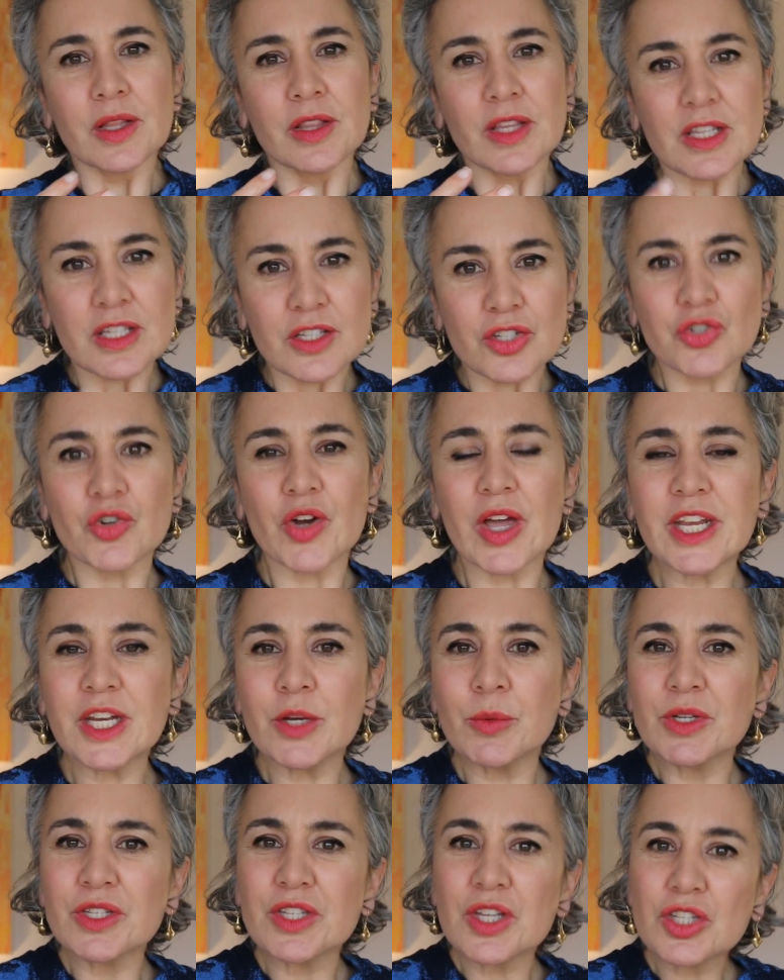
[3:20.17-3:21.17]
This
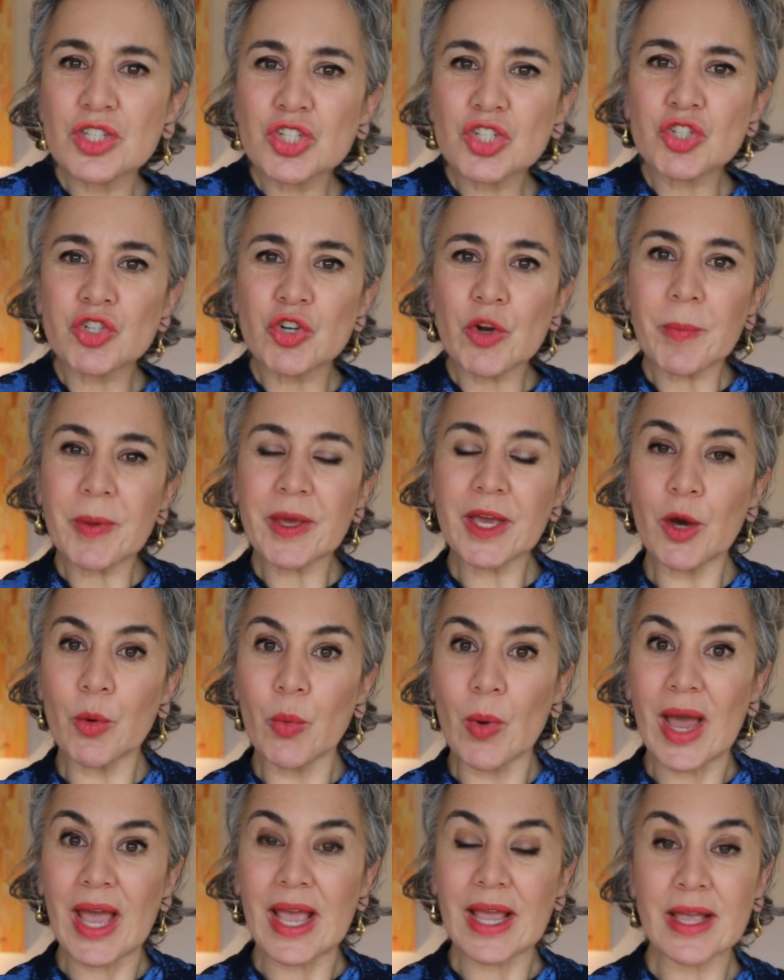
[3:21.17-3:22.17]
trainer was stripping
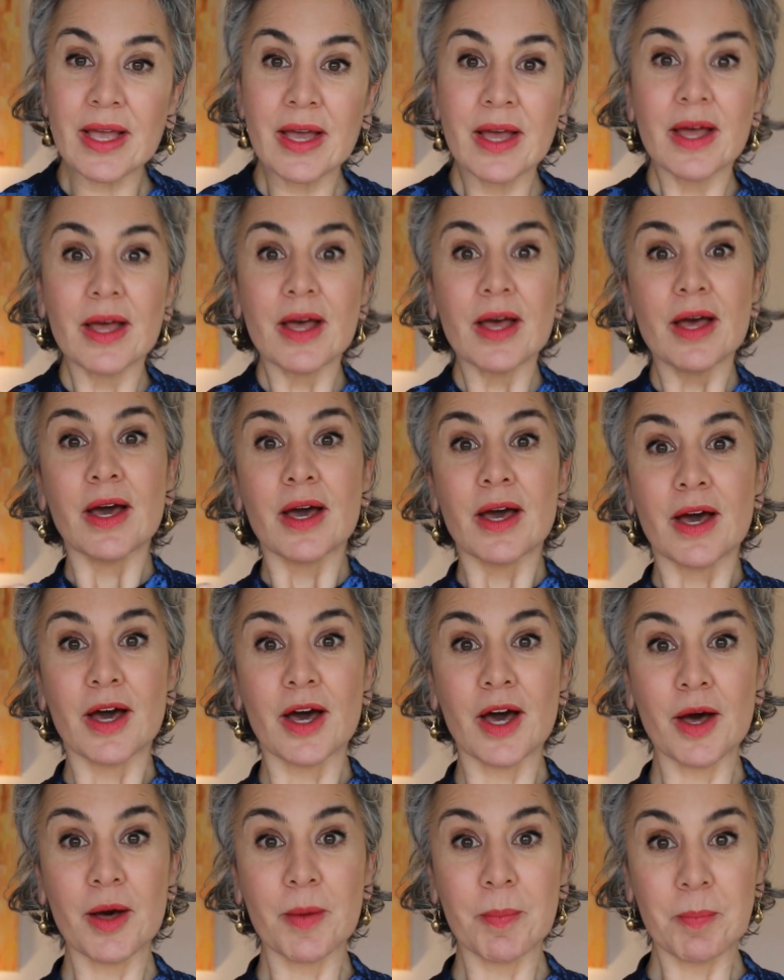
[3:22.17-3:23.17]
away
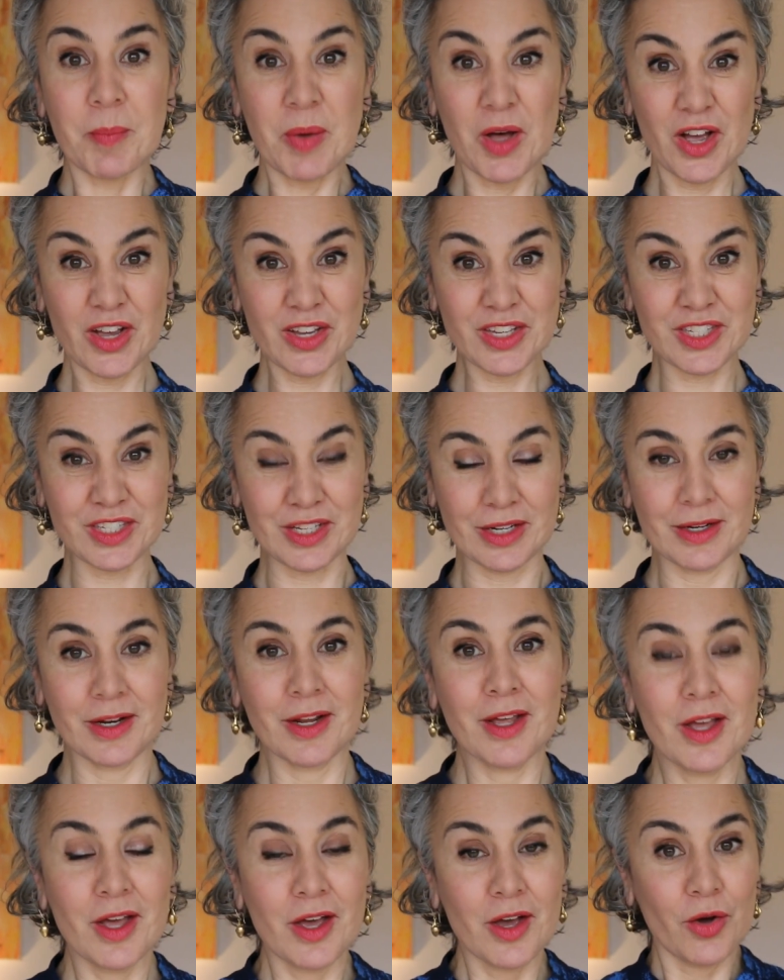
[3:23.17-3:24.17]
her person,